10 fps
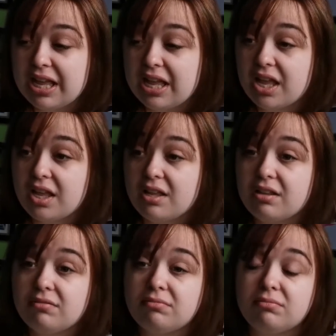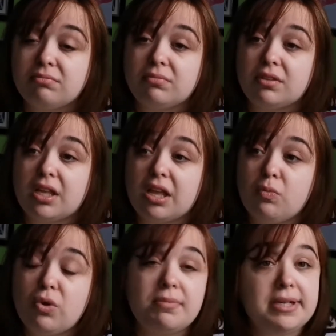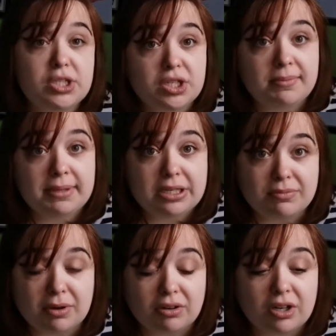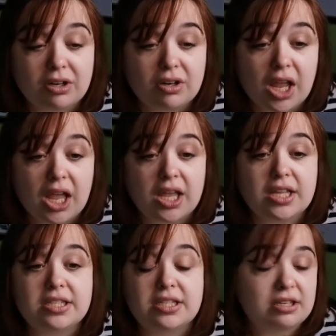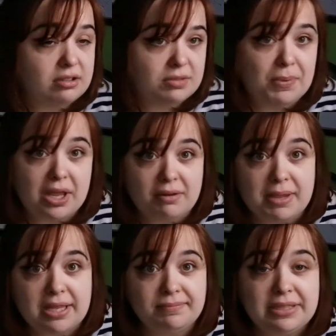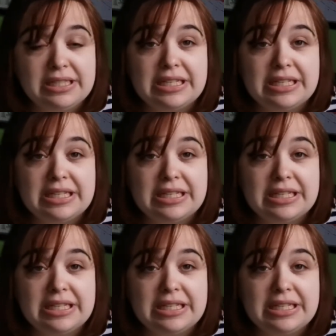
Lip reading: I will be streaming tomorrow, still Spider-Man.